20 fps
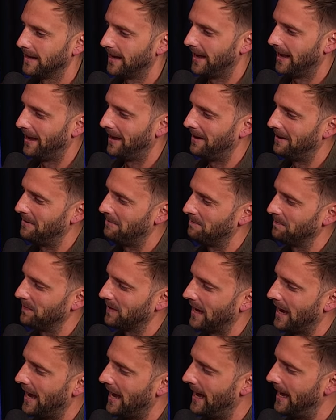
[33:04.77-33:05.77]

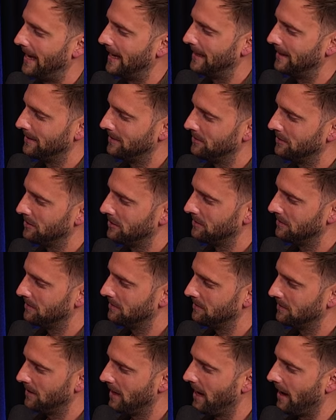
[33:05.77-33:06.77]
Um, and
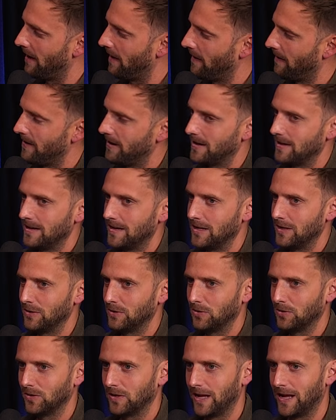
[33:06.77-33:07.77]
yeah, I reckon
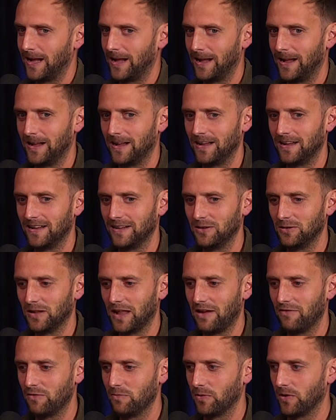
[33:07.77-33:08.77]
he'll uh, he'll
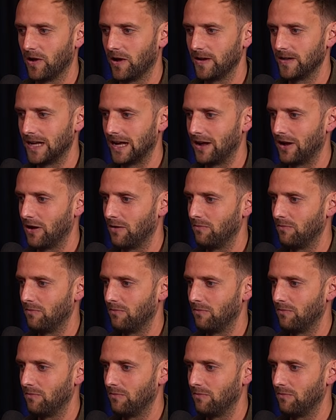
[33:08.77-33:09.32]
have a blinder.